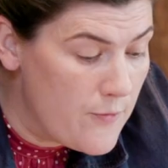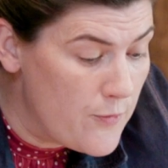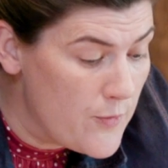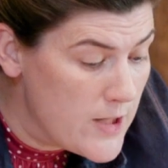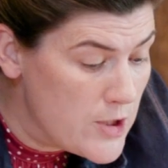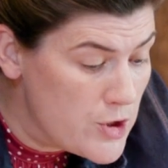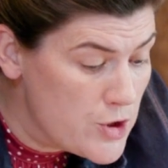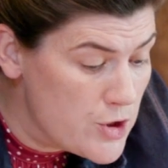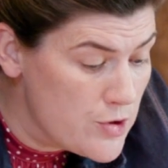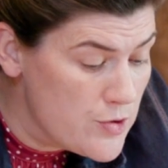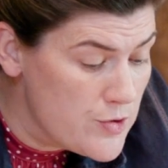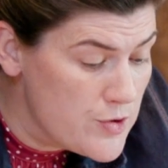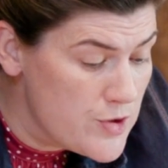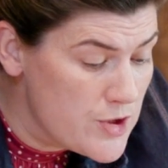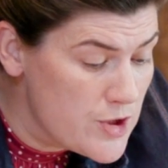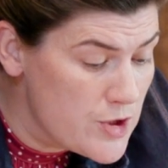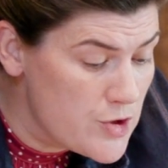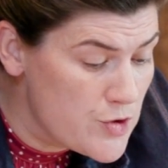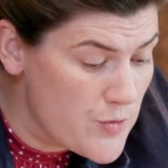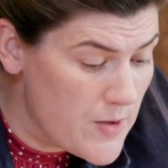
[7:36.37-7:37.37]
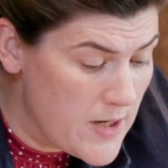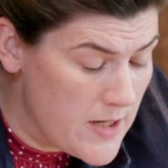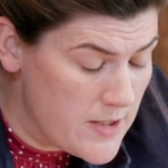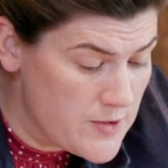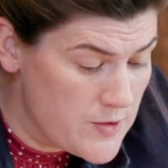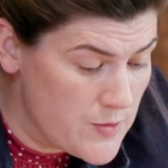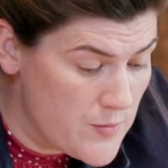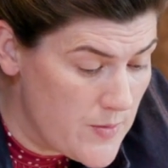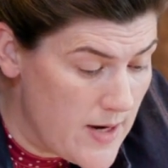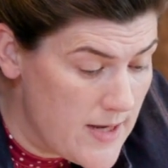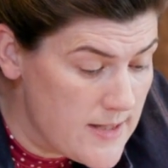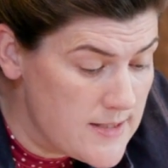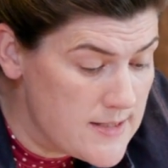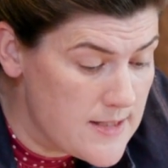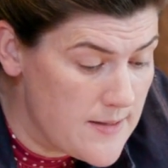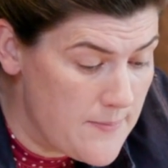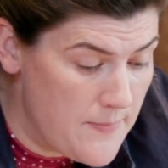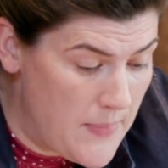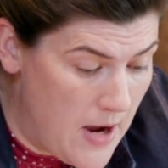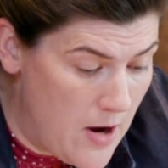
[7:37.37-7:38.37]
If we choose to
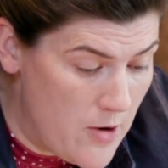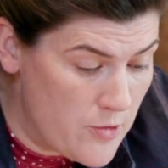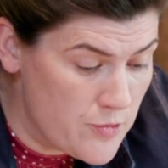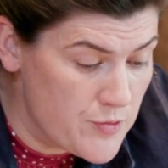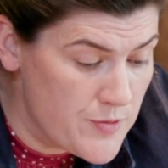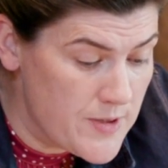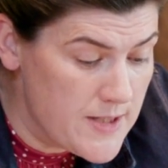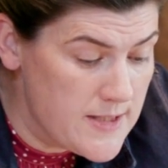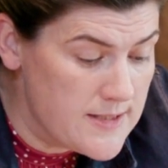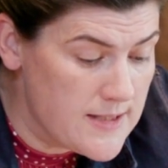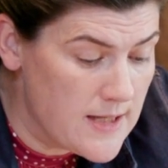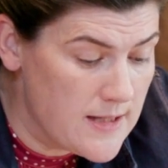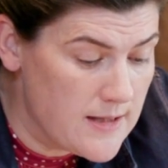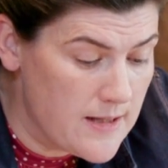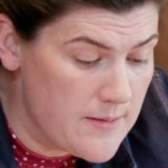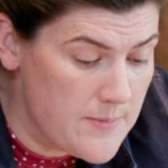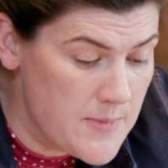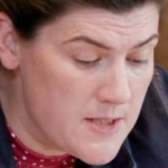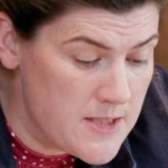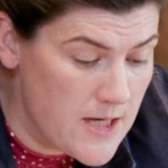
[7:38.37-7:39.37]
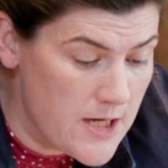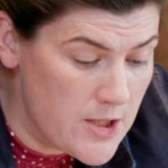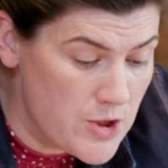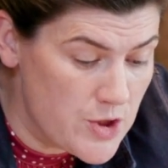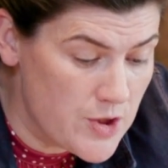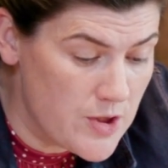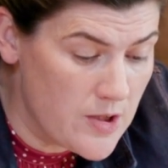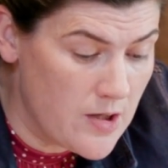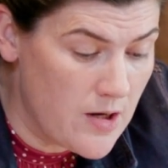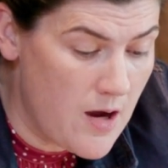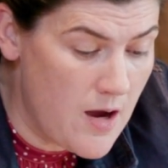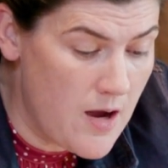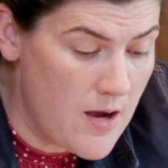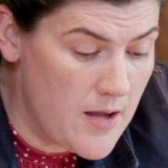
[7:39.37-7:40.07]
transgress the boundaries and limitations